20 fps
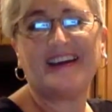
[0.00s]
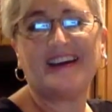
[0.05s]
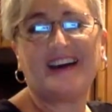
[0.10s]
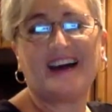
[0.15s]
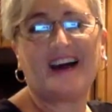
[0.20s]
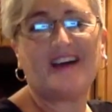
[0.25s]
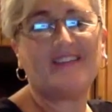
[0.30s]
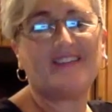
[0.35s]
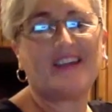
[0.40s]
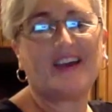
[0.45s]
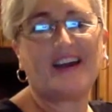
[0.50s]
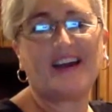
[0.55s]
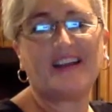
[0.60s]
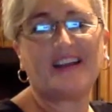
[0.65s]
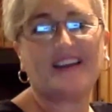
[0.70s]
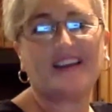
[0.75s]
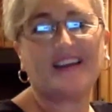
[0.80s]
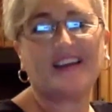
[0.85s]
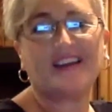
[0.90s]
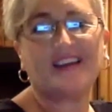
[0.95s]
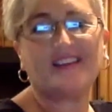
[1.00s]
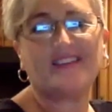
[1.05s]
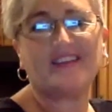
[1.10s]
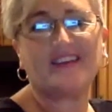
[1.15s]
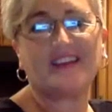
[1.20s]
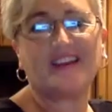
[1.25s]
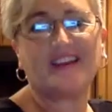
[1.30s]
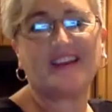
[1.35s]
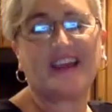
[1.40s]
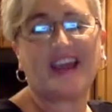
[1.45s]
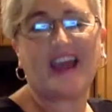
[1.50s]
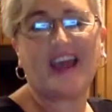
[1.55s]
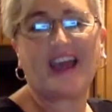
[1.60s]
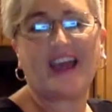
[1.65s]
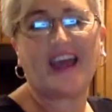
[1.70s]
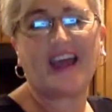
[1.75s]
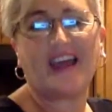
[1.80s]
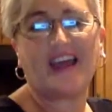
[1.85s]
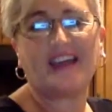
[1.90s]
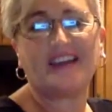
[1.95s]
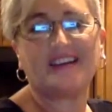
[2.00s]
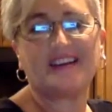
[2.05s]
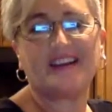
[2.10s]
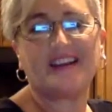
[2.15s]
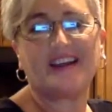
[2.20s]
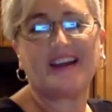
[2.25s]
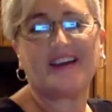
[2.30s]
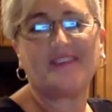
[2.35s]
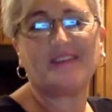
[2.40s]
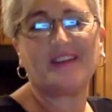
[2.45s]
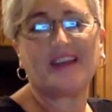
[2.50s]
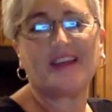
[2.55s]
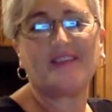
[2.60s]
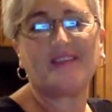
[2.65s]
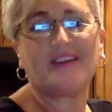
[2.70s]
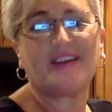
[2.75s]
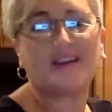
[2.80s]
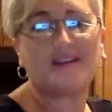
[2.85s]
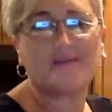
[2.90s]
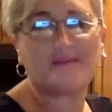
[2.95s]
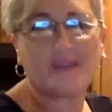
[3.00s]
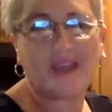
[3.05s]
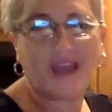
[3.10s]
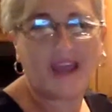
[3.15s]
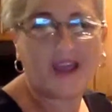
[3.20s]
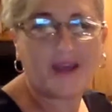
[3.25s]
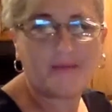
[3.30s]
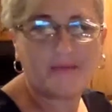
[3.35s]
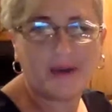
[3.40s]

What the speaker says: I'm not leaving yet. I'm leaving in May,